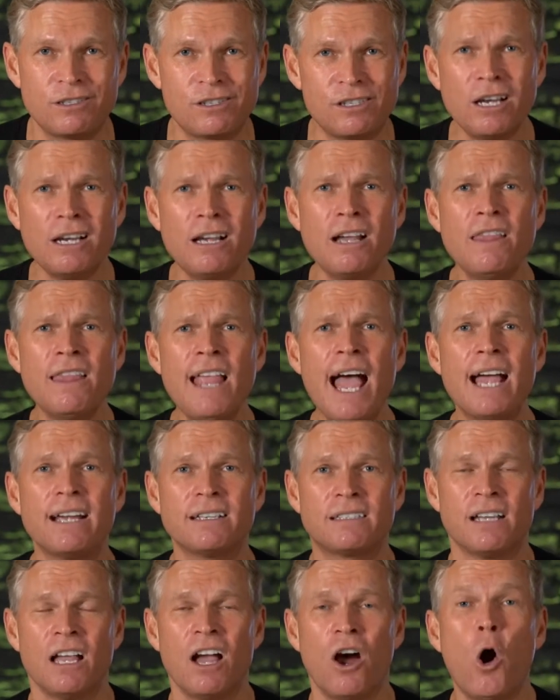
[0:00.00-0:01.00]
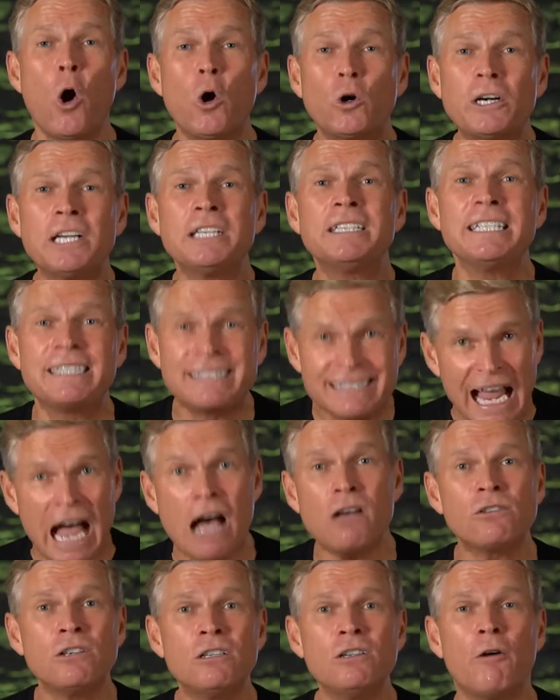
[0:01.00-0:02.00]
The second night, already
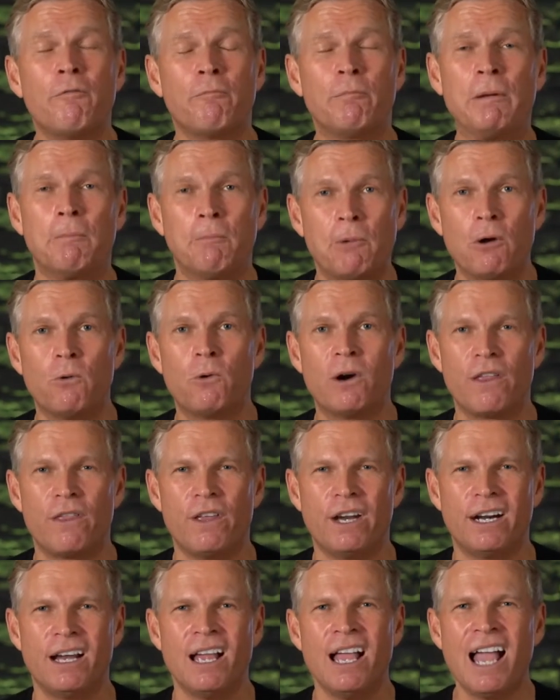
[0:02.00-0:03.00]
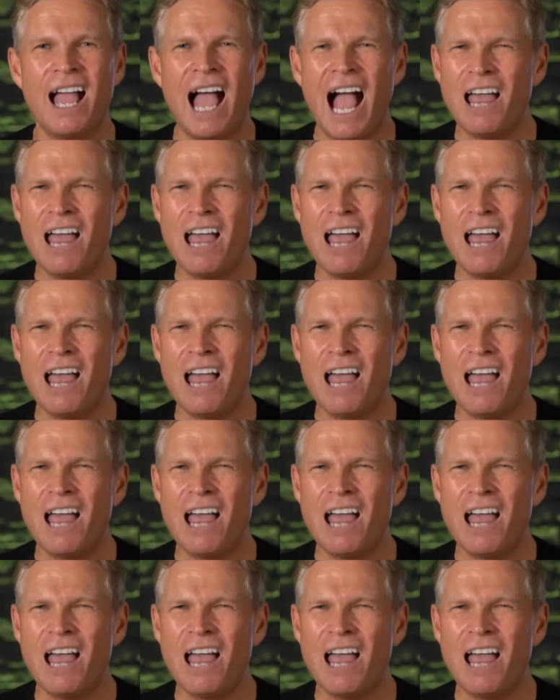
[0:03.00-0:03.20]
thousands of people were there.